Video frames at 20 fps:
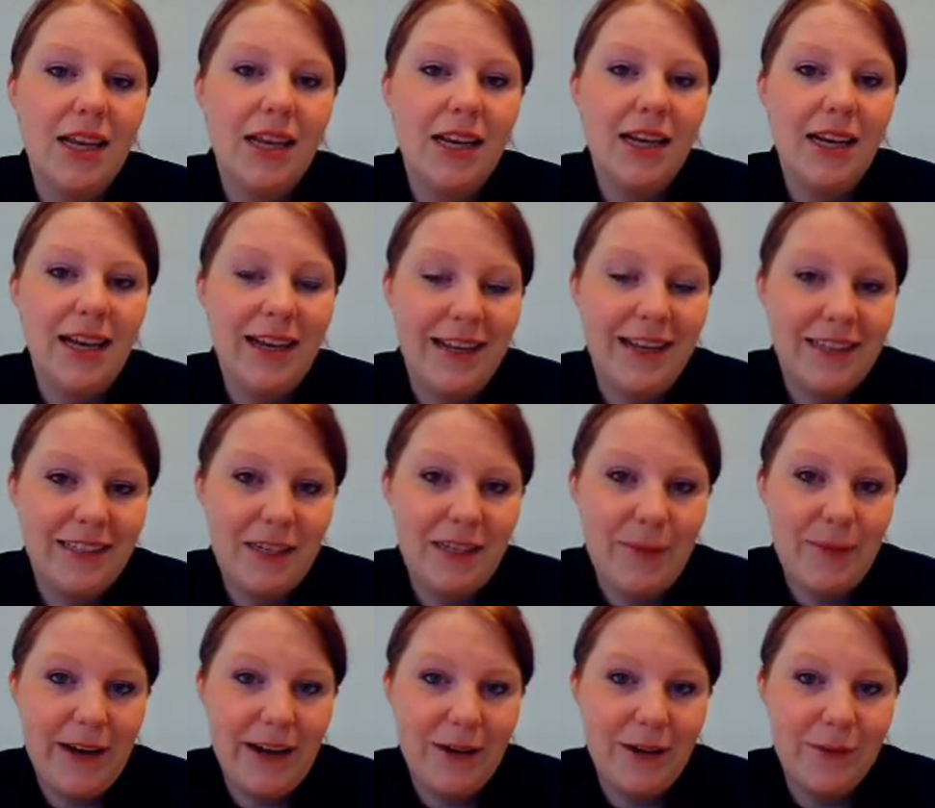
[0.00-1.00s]
Now here's the
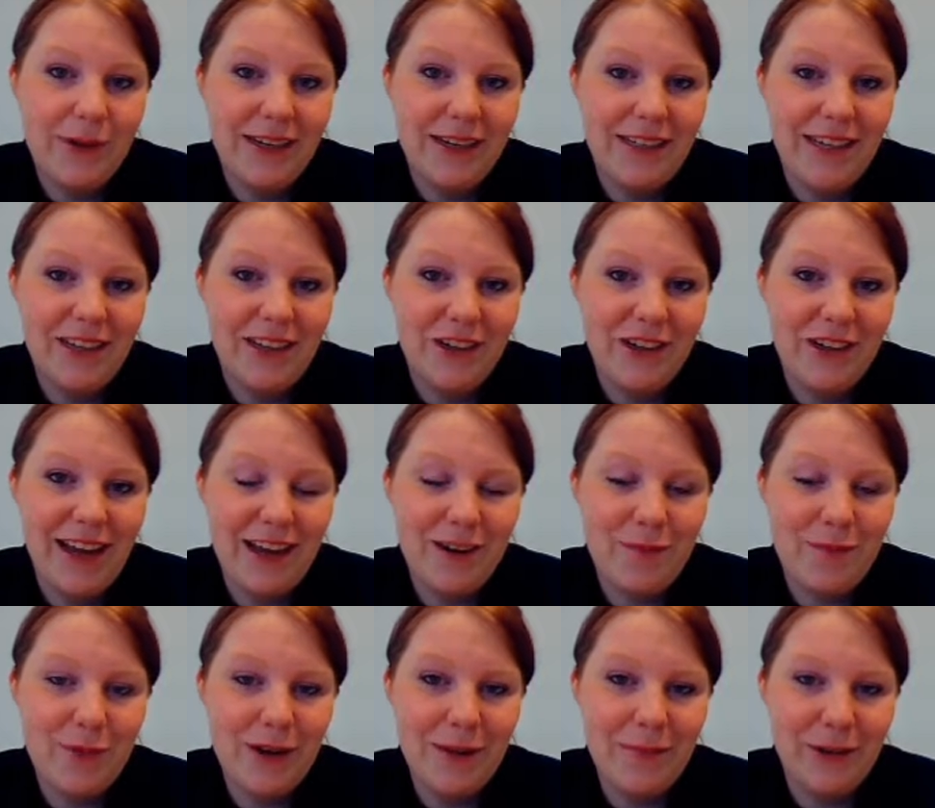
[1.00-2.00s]
part where I tell you how to
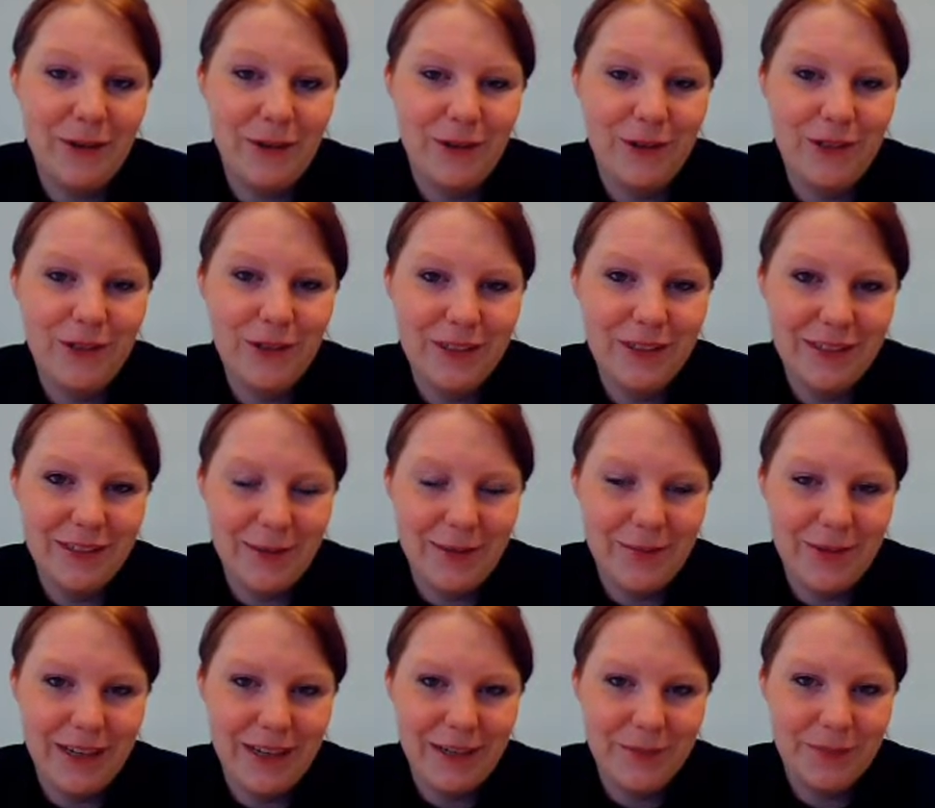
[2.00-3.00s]
bribe your insurance
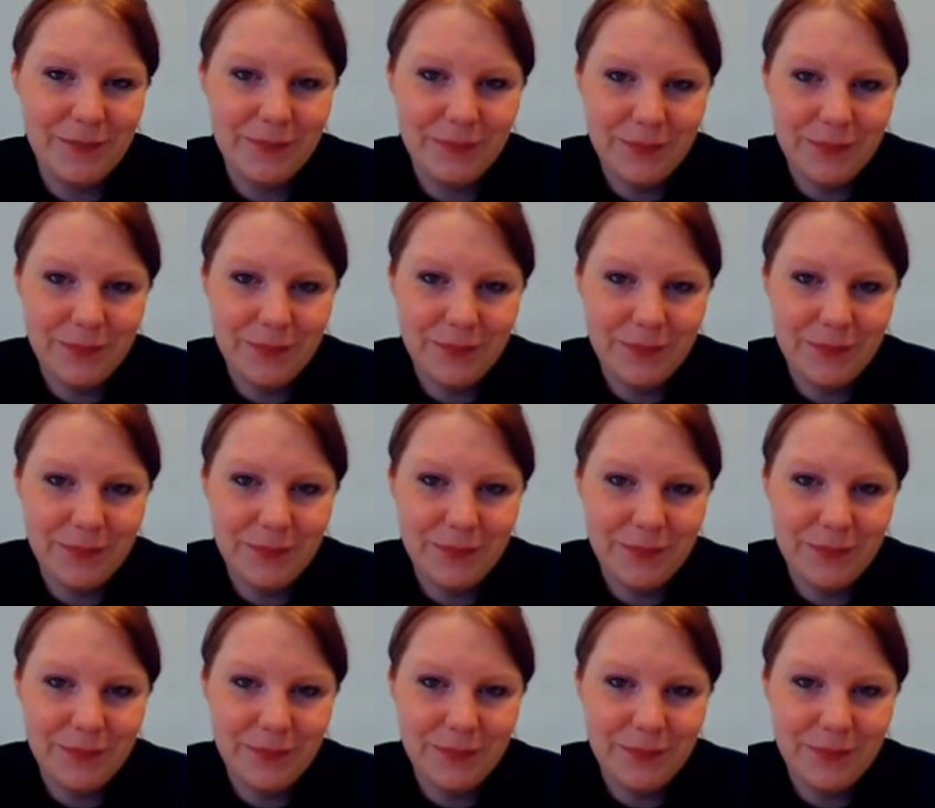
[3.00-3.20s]
company.